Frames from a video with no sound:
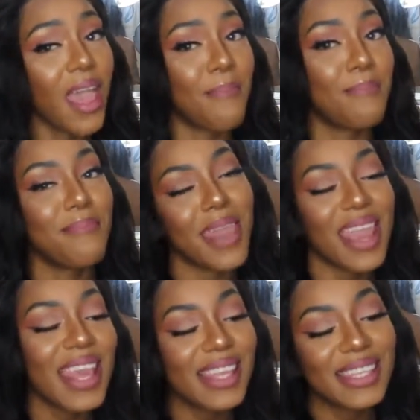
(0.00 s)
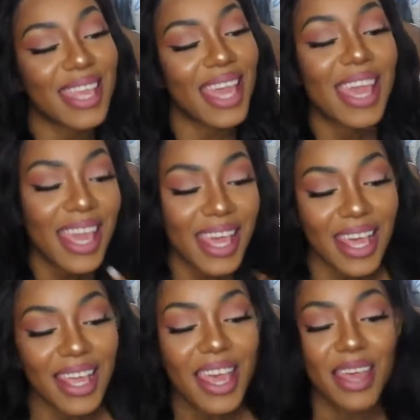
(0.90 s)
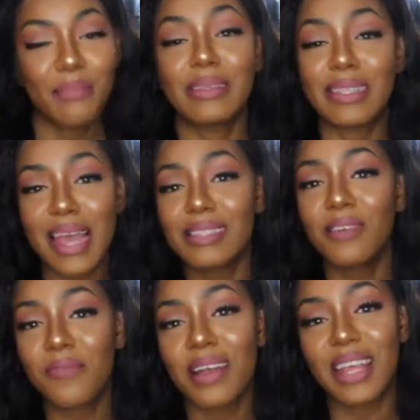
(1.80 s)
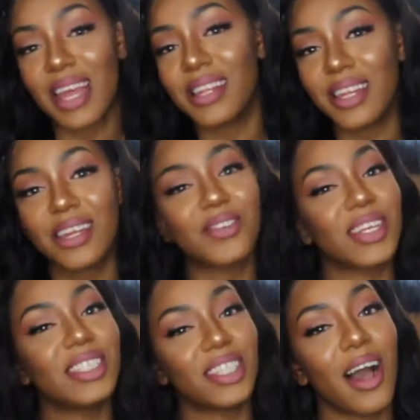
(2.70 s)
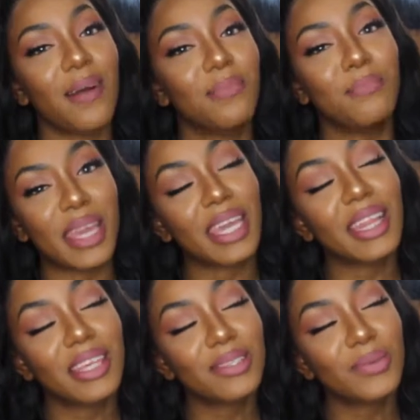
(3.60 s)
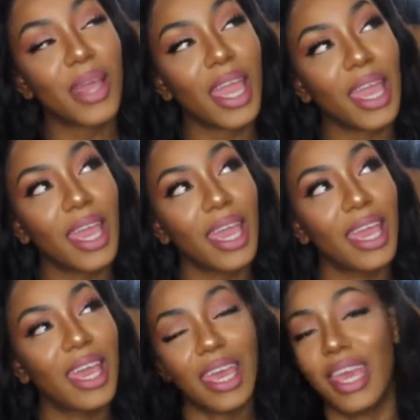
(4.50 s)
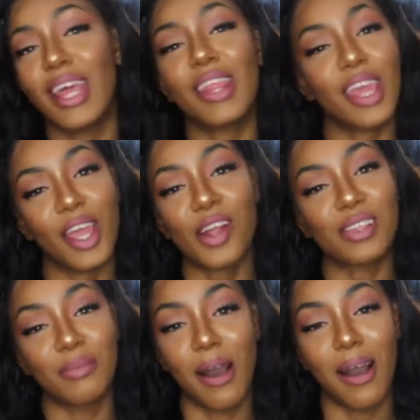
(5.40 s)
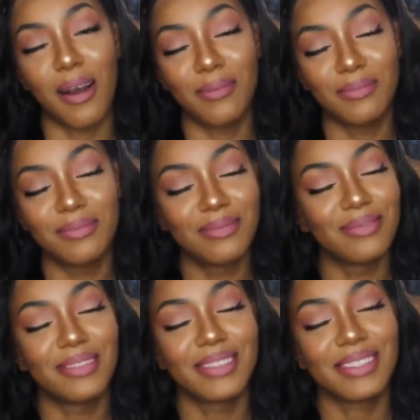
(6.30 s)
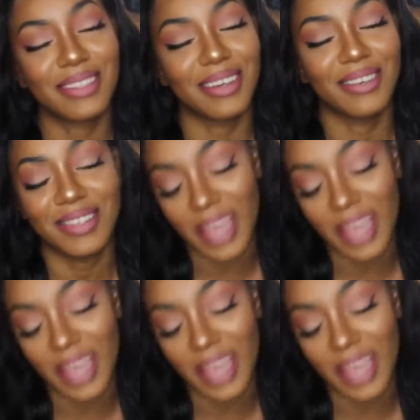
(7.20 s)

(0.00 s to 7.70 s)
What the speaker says: amazing. Besides the fact that I did a great job making this wig, the hair is bomb. So